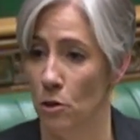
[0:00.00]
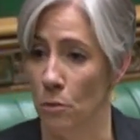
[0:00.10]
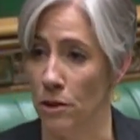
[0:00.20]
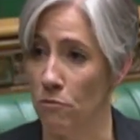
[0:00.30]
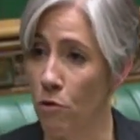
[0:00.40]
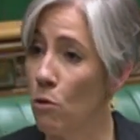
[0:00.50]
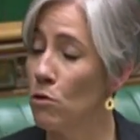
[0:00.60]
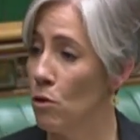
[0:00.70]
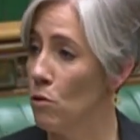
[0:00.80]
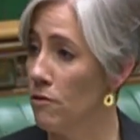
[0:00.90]
with a roll
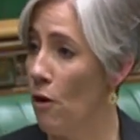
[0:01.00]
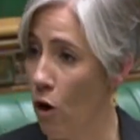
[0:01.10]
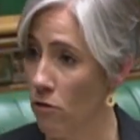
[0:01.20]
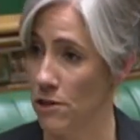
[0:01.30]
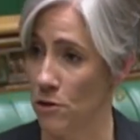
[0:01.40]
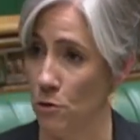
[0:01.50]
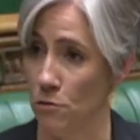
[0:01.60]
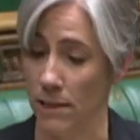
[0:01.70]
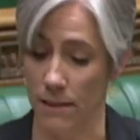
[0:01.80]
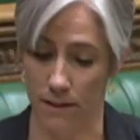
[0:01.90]
call of horror
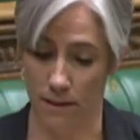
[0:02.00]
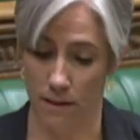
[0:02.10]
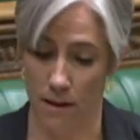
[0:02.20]
stories,